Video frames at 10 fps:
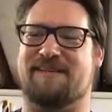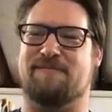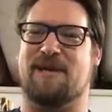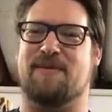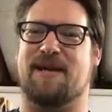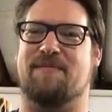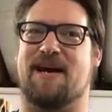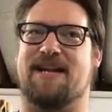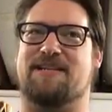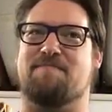Maybe I'm
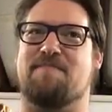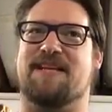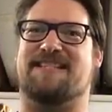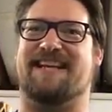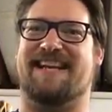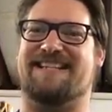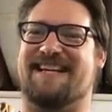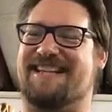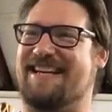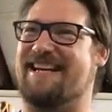not as mystic as
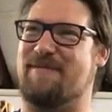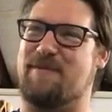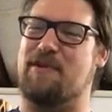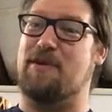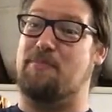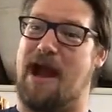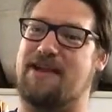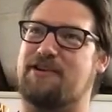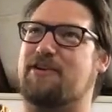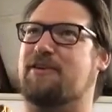I think, and I'm really
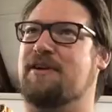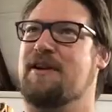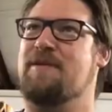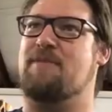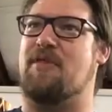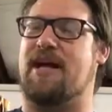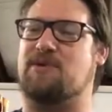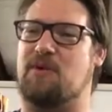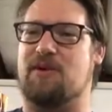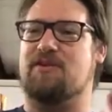practical. But
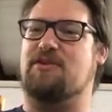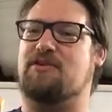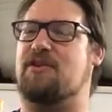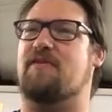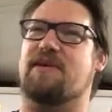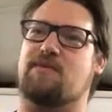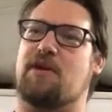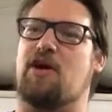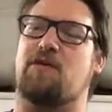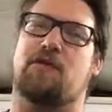that's where those two surveys
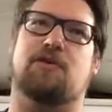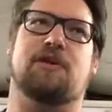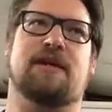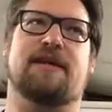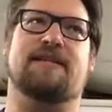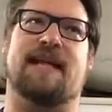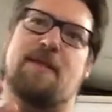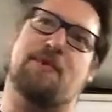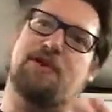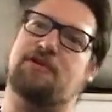were helpful to
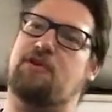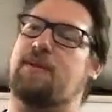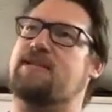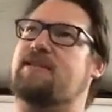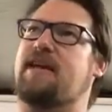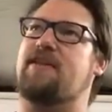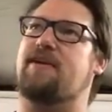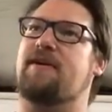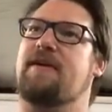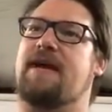kind of put those two pieces
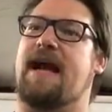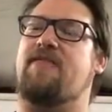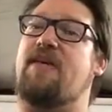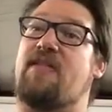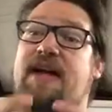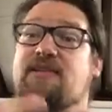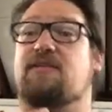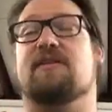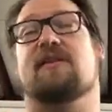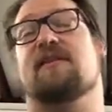together. And then that's
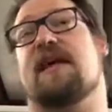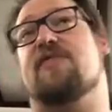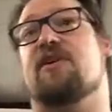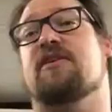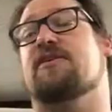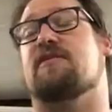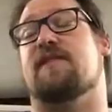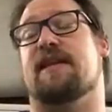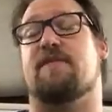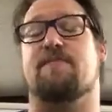that third
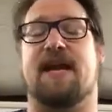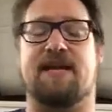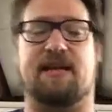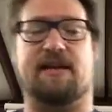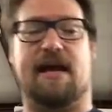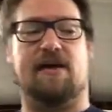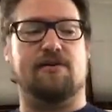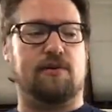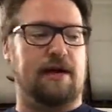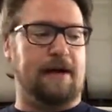survey, the companion. How
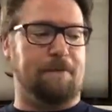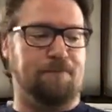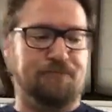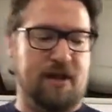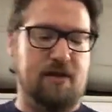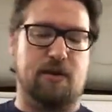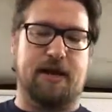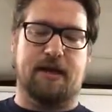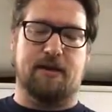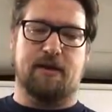do
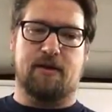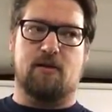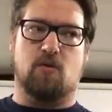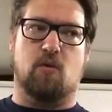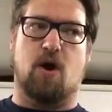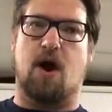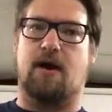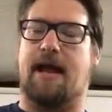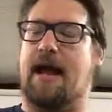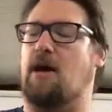I
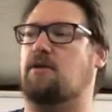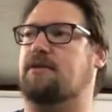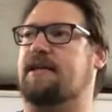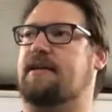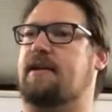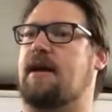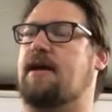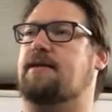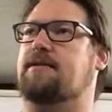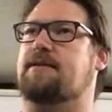walk out in
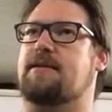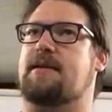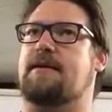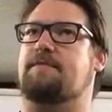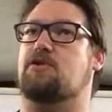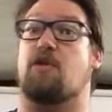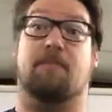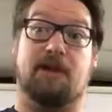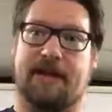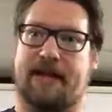God's sort of
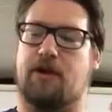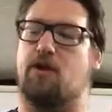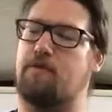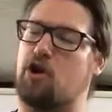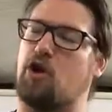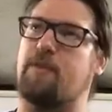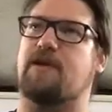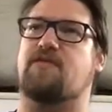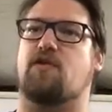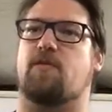plan or
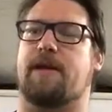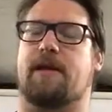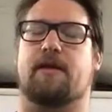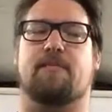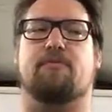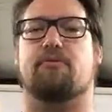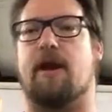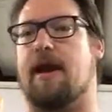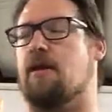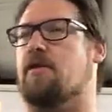purpose for me in
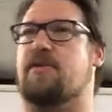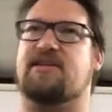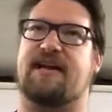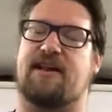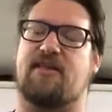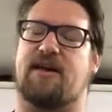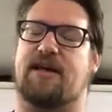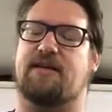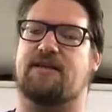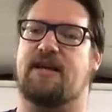prayer and these kind of
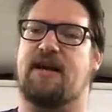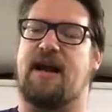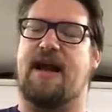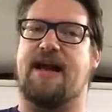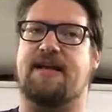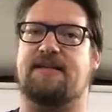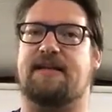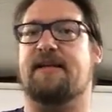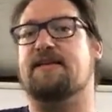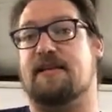things? And
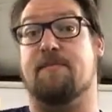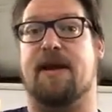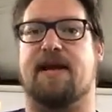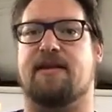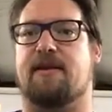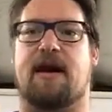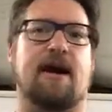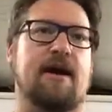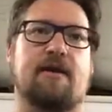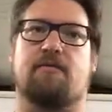it is companion.
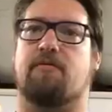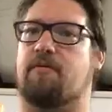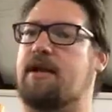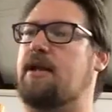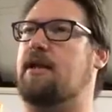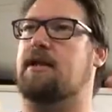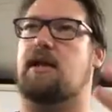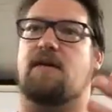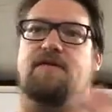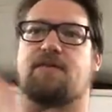I really
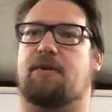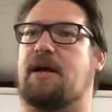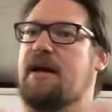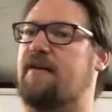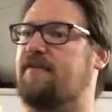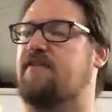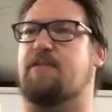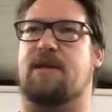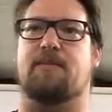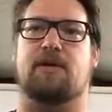love to play off of
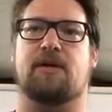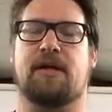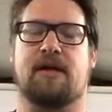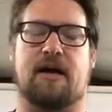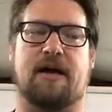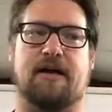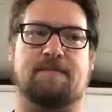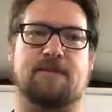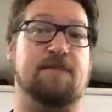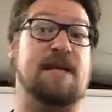people.
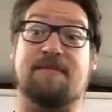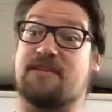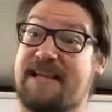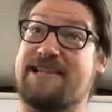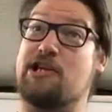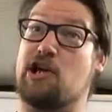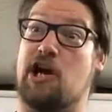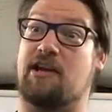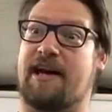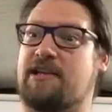Sometimes teaching
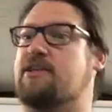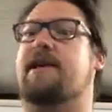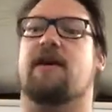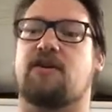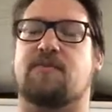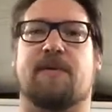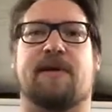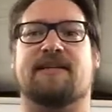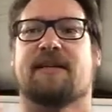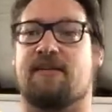online just kills me
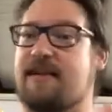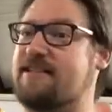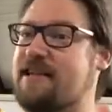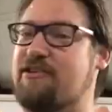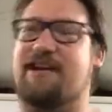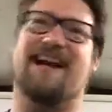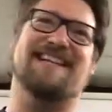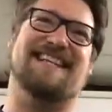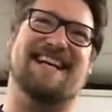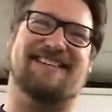because I don't get to see you
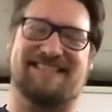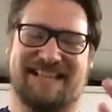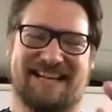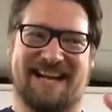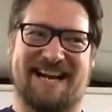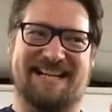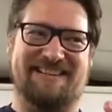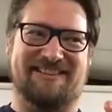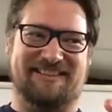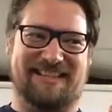guys. I don't
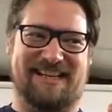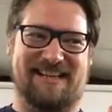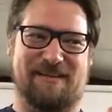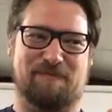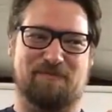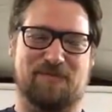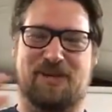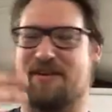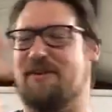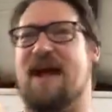
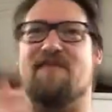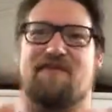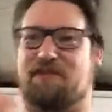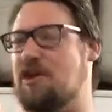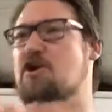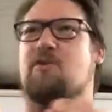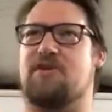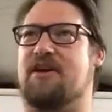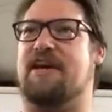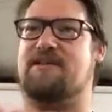get to have a flow
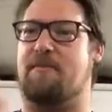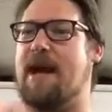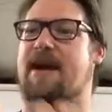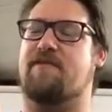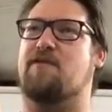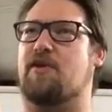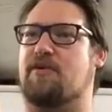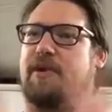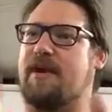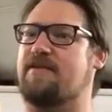with you guys, a back and
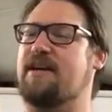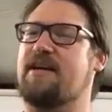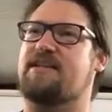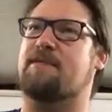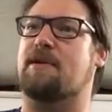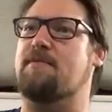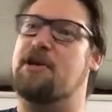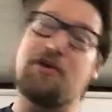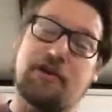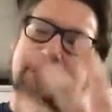forth. We have some
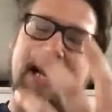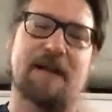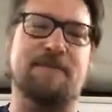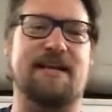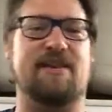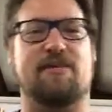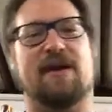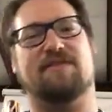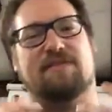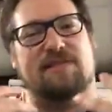computer time together.
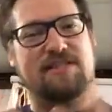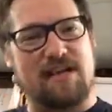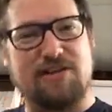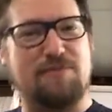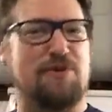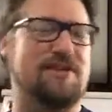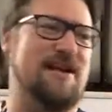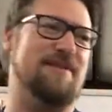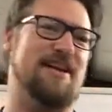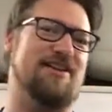We have some discussion board
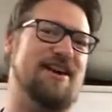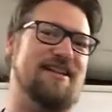time together.